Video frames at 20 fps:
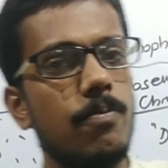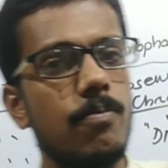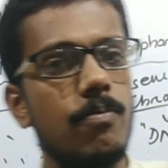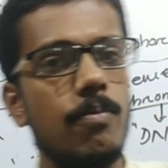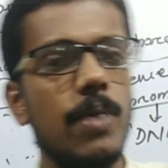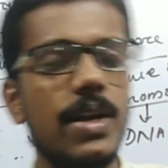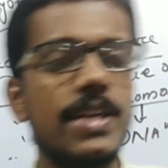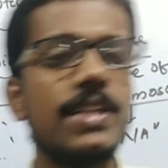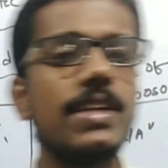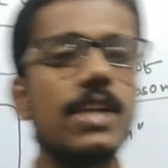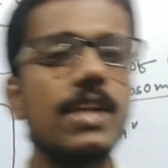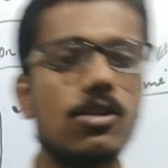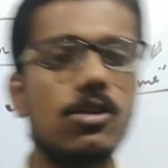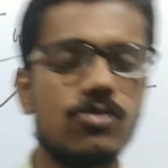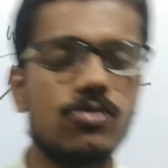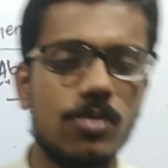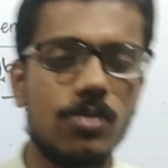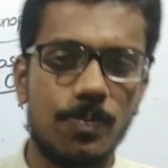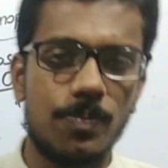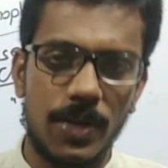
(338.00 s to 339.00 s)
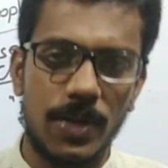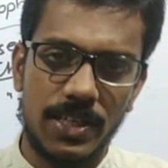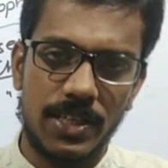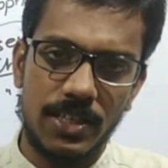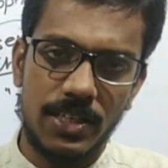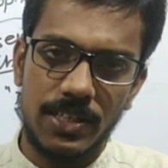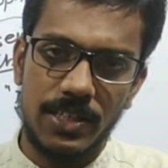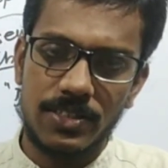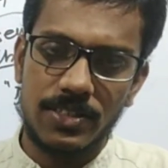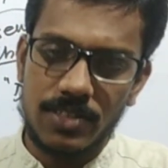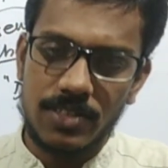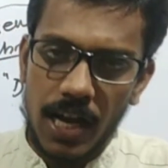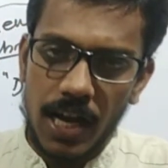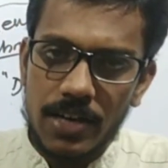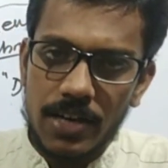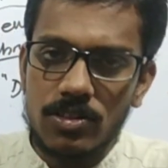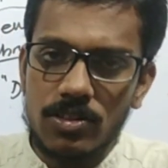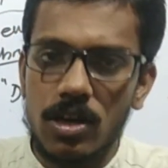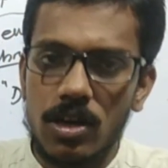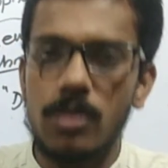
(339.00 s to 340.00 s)
materials will be present
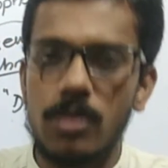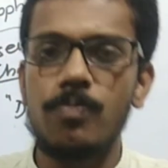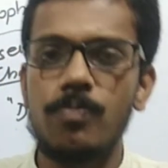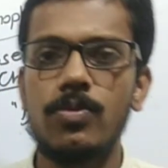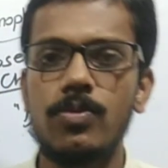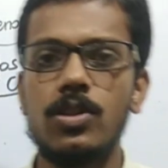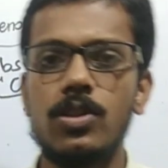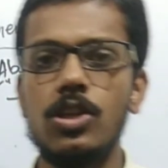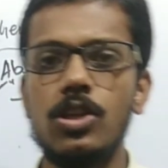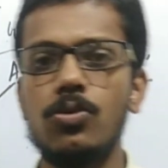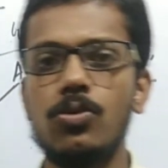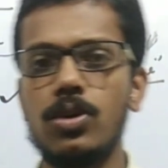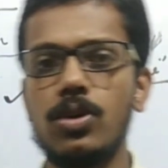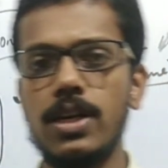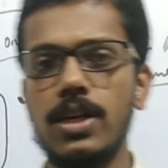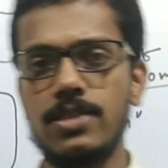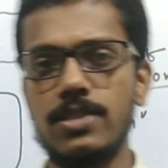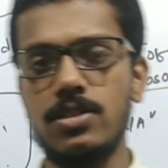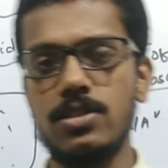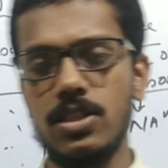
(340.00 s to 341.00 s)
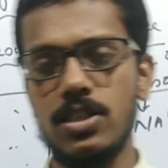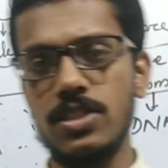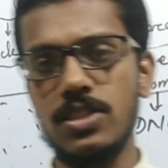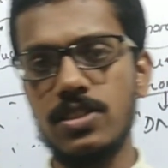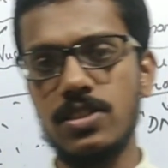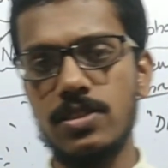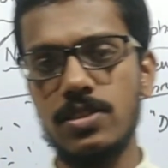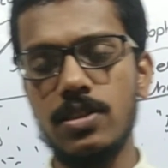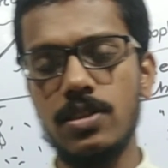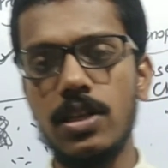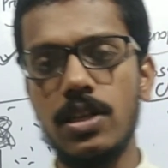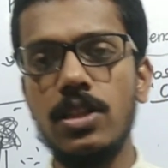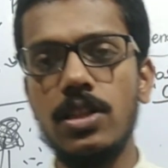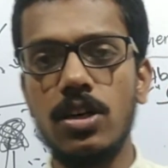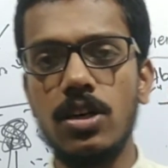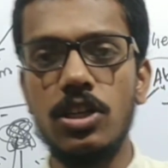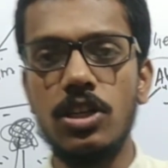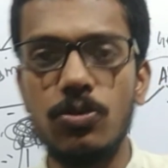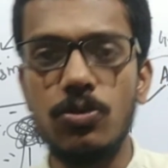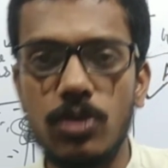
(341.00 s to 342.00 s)
inside the nucleus or in
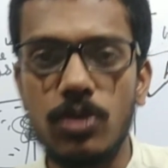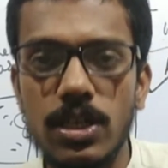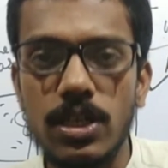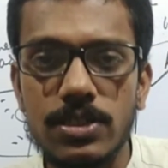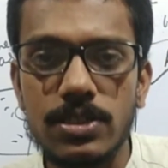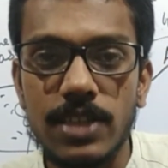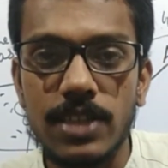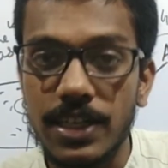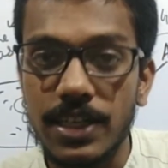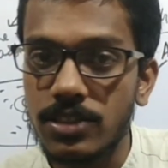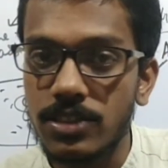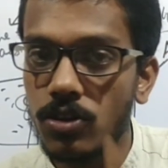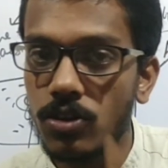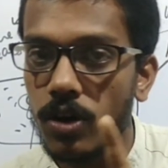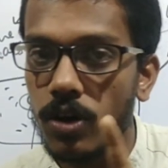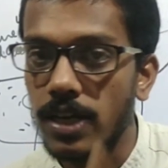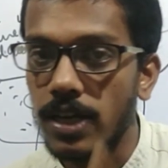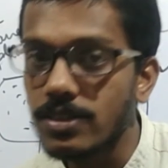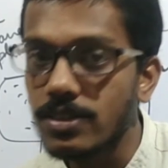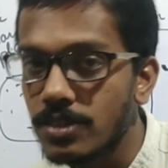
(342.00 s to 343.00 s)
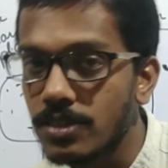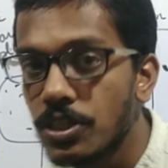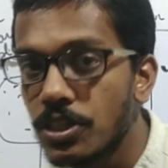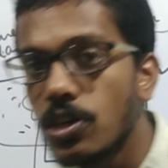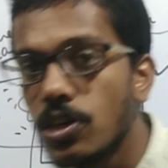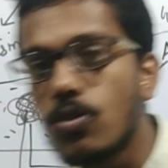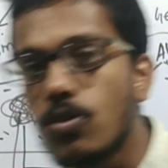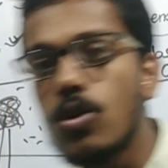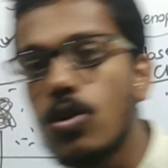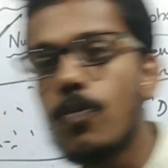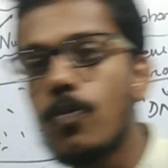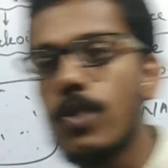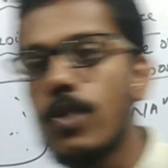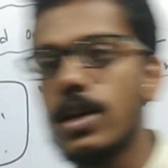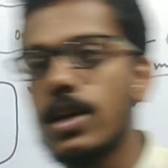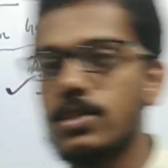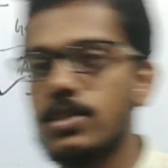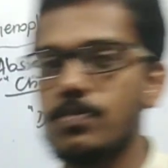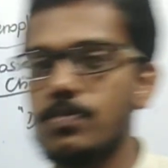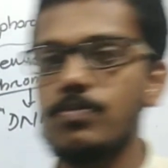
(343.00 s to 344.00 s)
the nucleus, that is called as
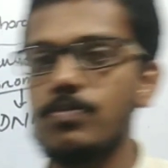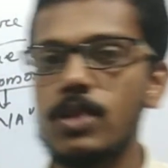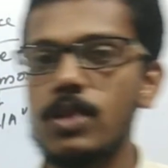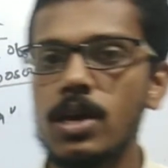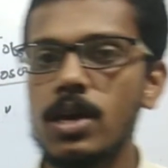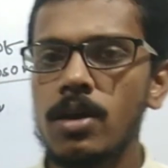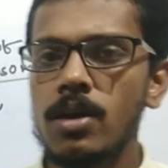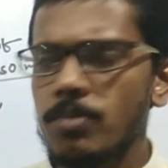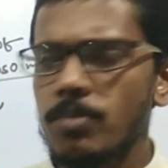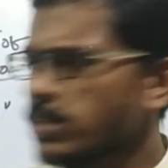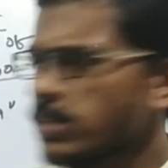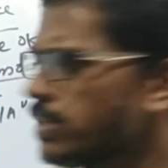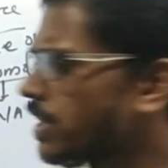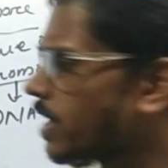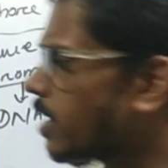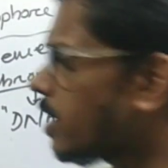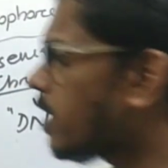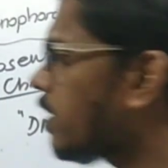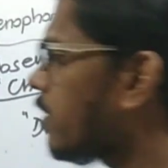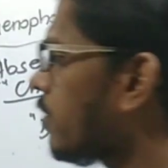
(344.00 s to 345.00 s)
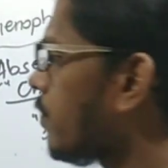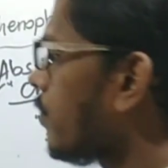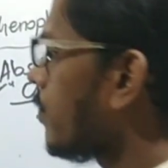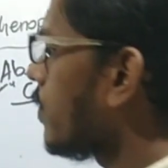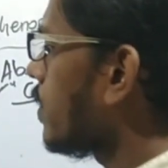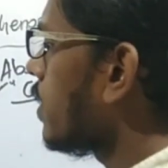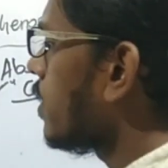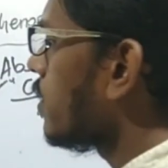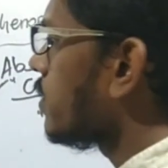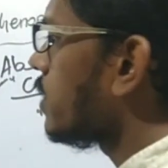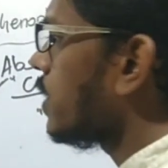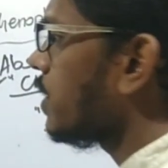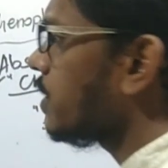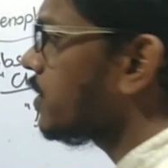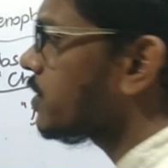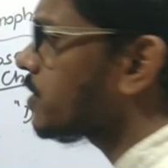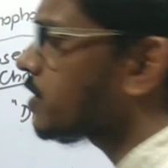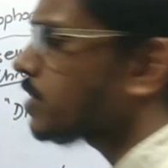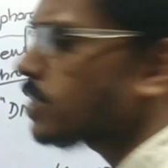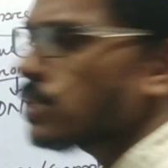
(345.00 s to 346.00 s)
nucleoplasm. But here there
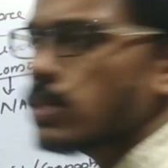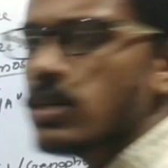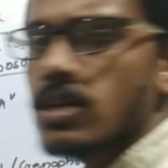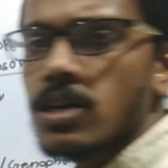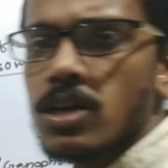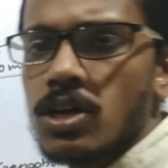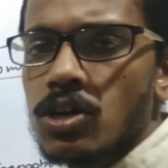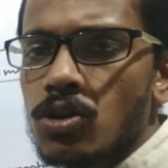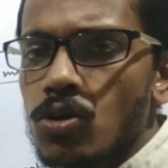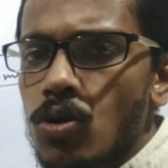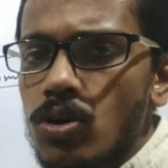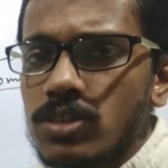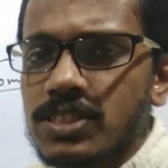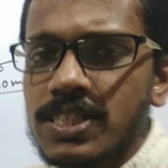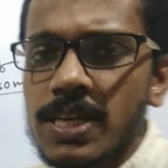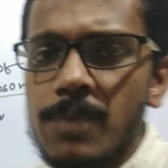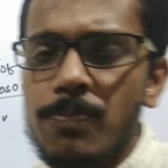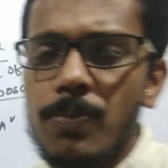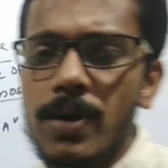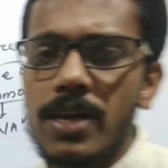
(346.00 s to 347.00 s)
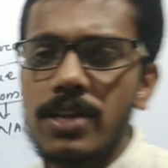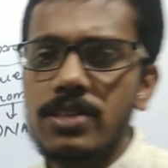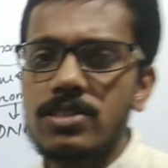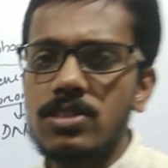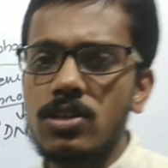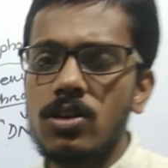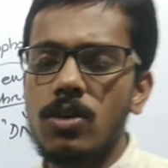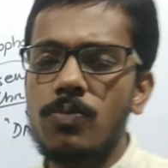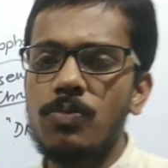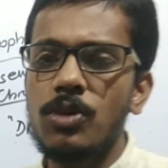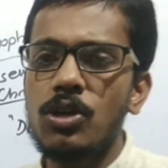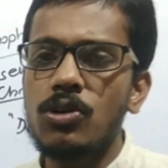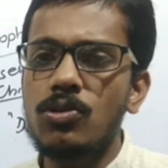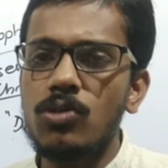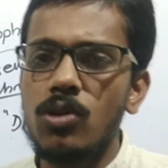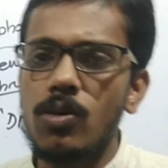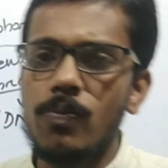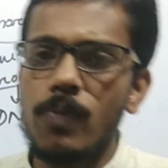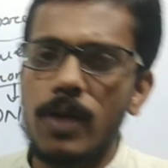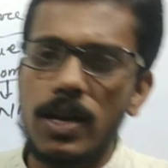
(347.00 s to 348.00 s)
is no separation of
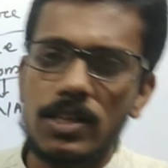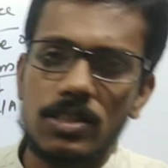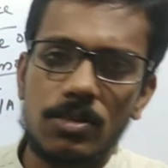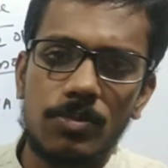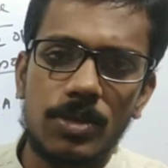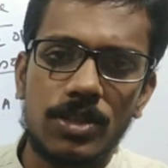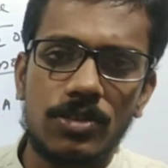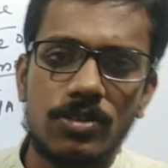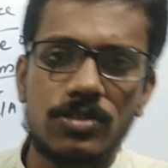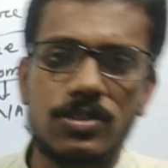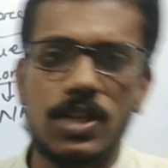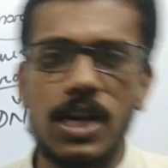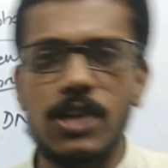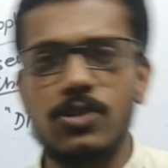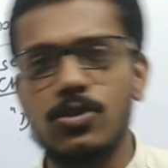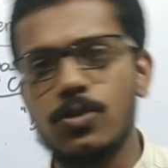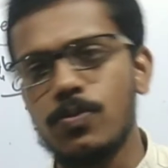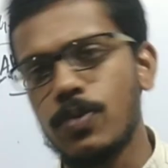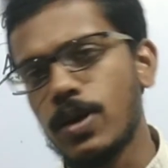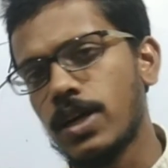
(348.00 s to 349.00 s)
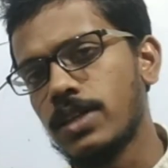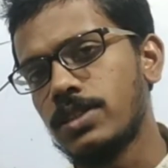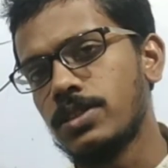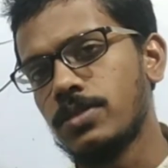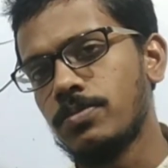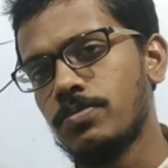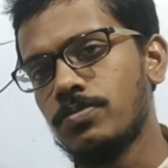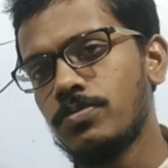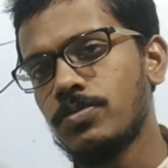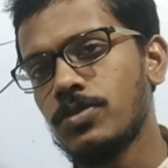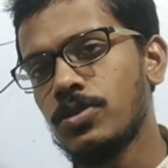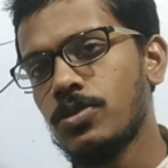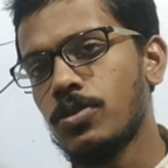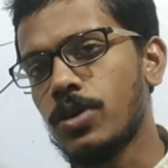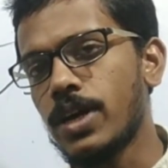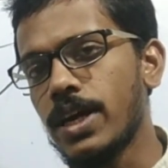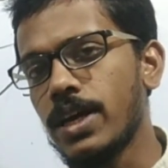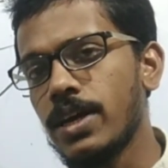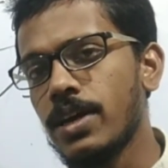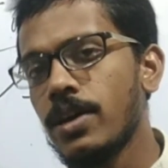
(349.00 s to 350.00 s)
nucleoplasm and the cytoplasm.
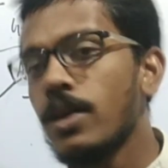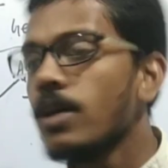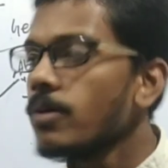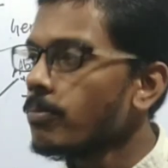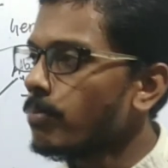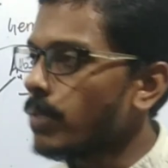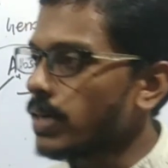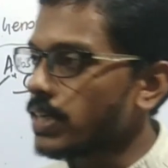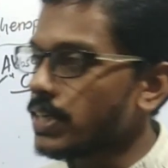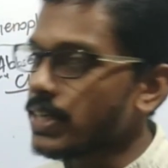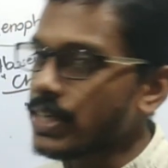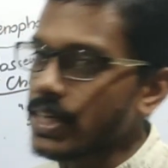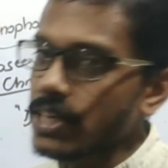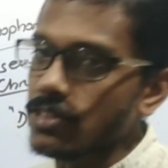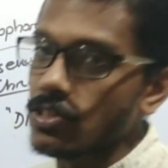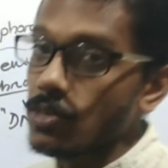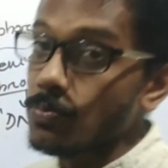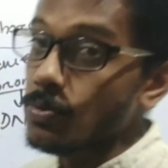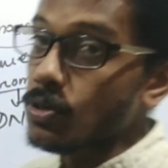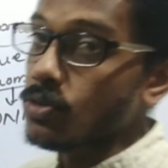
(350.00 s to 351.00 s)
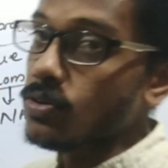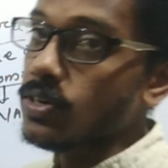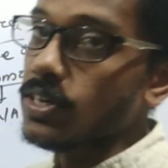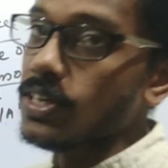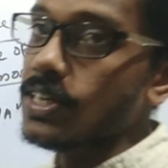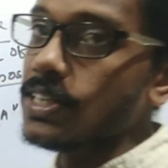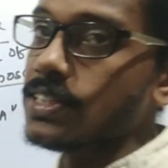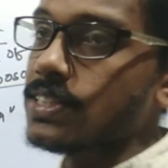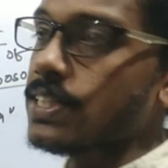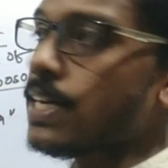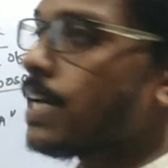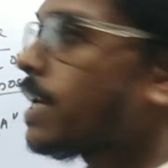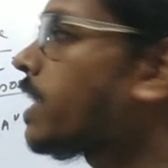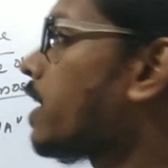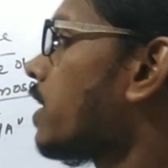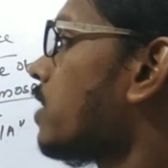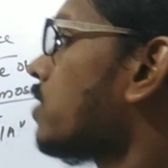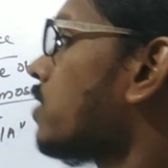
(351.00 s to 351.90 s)
Okay, but in case of eukaryotic cell,